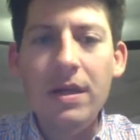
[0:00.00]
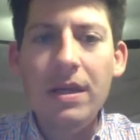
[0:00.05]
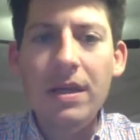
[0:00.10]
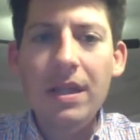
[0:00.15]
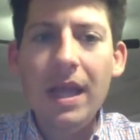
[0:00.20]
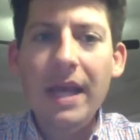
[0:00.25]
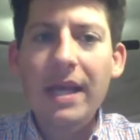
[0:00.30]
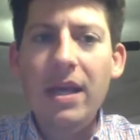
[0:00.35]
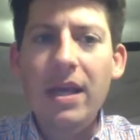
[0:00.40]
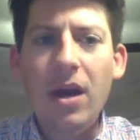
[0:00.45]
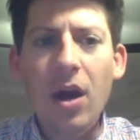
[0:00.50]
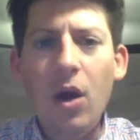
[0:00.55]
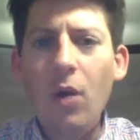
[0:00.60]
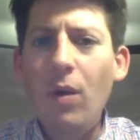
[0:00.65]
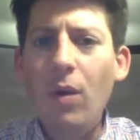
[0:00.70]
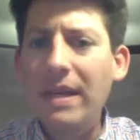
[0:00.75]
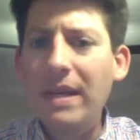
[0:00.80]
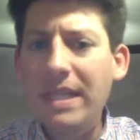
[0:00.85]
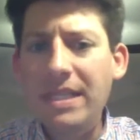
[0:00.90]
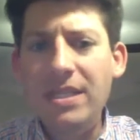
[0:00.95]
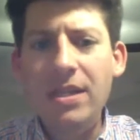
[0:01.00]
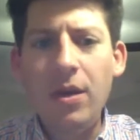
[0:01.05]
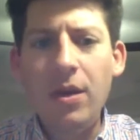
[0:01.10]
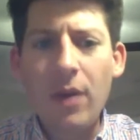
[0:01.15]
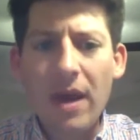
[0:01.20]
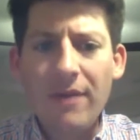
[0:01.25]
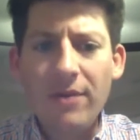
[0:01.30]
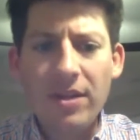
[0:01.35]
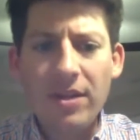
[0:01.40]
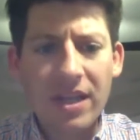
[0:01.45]
like, oh, I need to know
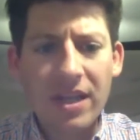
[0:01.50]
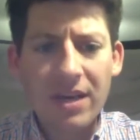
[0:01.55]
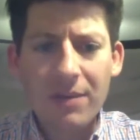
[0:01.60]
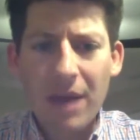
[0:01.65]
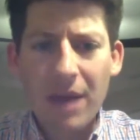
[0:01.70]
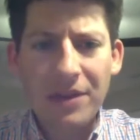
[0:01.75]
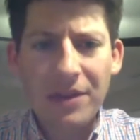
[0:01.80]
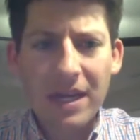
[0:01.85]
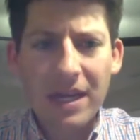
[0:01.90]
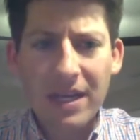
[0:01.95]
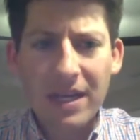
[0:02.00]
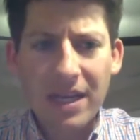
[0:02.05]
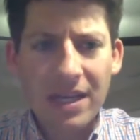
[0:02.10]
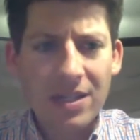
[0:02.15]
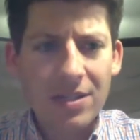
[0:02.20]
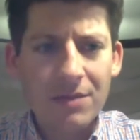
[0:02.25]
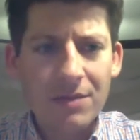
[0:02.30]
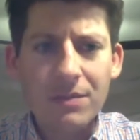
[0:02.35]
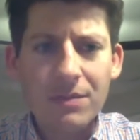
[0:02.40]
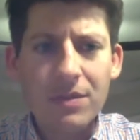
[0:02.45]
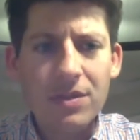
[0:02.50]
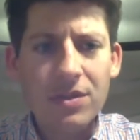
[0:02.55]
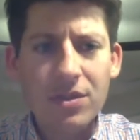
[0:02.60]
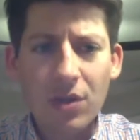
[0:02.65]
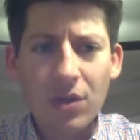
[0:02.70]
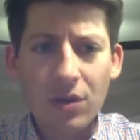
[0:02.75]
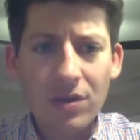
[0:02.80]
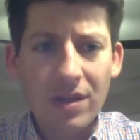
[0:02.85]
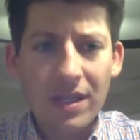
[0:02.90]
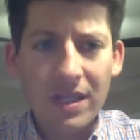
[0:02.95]
everything about that kingdom.
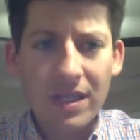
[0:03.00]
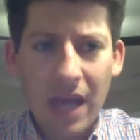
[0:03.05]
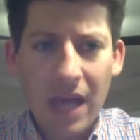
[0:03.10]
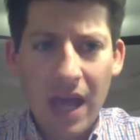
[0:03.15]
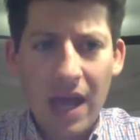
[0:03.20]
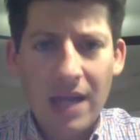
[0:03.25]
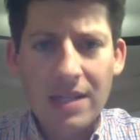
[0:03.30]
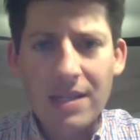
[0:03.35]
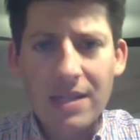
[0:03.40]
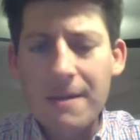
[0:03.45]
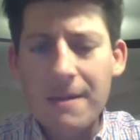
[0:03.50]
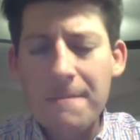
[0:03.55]
Certainly not.